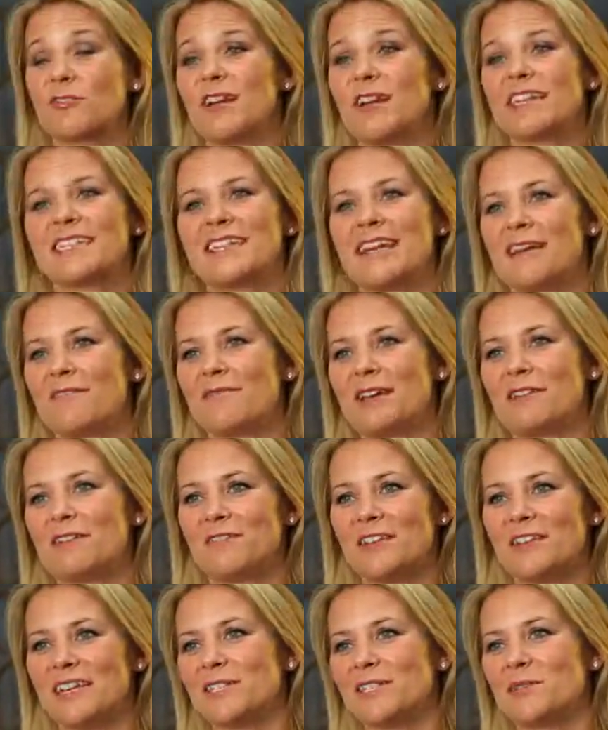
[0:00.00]
great to have
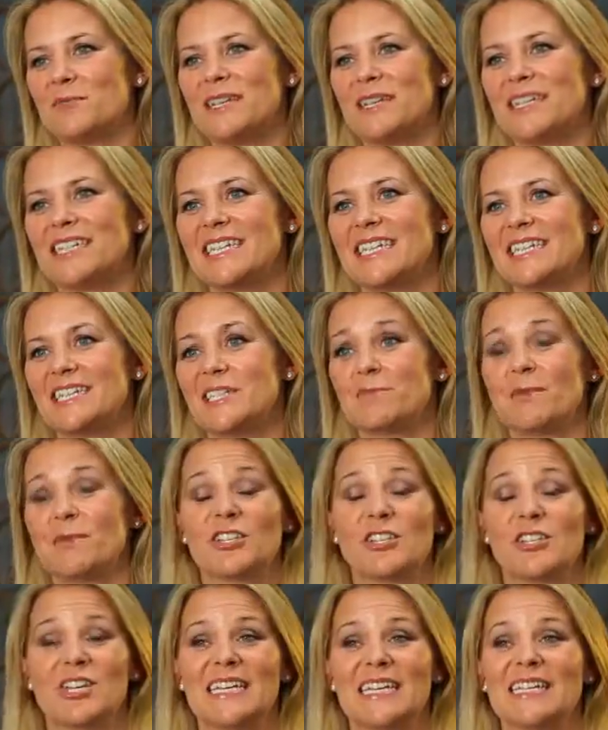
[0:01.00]
that flexibility,
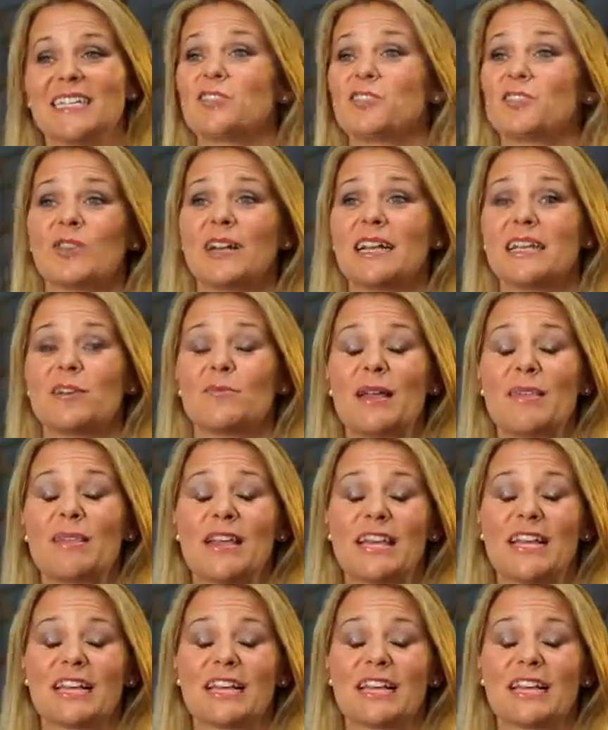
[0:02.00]
especially in Australia when